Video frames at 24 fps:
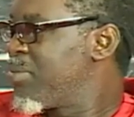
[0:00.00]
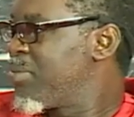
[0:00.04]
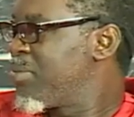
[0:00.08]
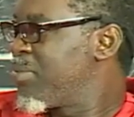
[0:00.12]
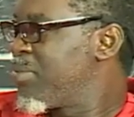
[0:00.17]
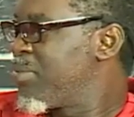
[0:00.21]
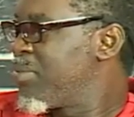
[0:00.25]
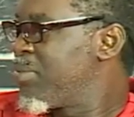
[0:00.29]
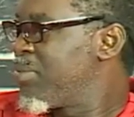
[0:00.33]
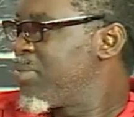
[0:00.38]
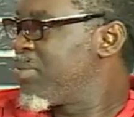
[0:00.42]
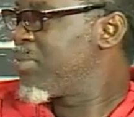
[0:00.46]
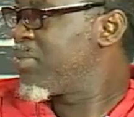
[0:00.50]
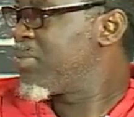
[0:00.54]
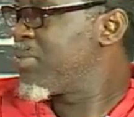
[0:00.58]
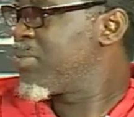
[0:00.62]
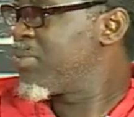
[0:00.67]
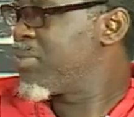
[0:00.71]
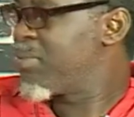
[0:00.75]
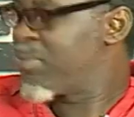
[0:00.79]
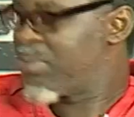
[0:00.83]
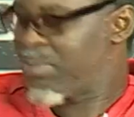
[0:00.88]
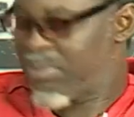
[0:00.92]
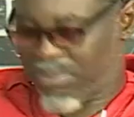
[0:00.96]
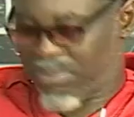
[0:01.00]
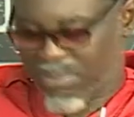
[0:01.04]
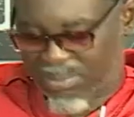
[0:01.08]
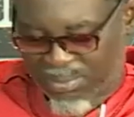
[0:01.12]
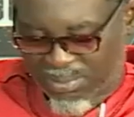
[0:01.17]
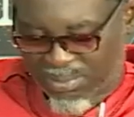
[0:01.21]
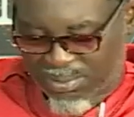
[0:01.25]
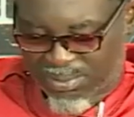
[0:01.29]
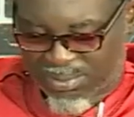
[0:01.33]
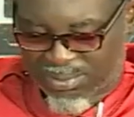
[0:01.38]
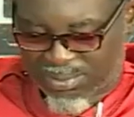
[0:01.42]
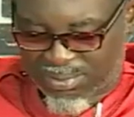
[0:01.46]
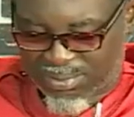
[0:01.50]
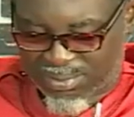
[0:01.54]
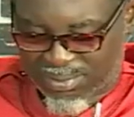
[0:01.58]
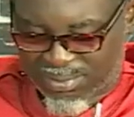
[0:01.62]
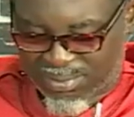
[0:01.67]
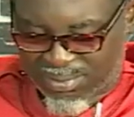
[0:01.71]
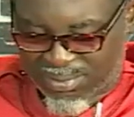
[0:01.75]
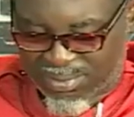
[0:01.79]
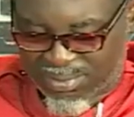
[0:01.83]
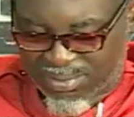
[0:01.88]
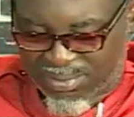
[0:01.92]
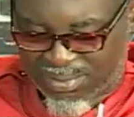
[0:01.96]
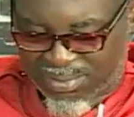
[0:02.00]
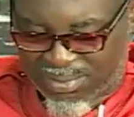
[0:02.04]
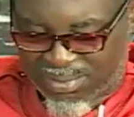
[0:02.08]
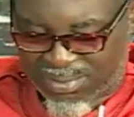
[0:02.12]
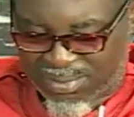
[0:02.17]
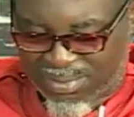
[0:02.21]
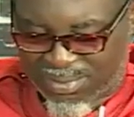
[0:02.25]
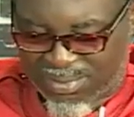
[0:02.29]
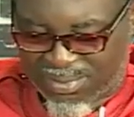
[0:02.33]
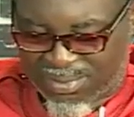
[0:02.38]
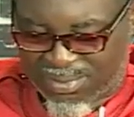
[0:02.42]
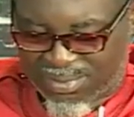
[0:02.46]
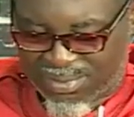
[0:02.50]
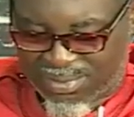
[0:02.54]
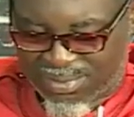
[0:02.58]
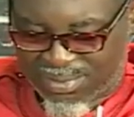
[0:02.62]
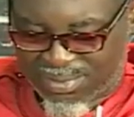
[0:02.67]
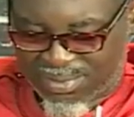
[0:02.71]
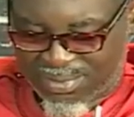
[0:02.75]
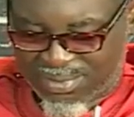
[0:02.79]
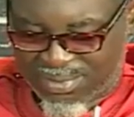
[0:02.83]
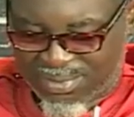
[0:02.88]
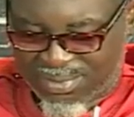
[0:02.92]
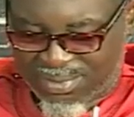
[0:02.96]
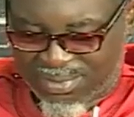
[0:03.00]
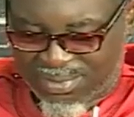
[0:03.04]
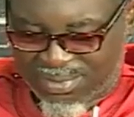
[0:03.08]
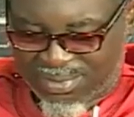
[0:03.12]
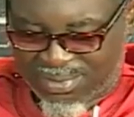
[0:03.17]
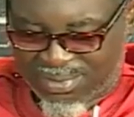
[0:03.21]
(silent)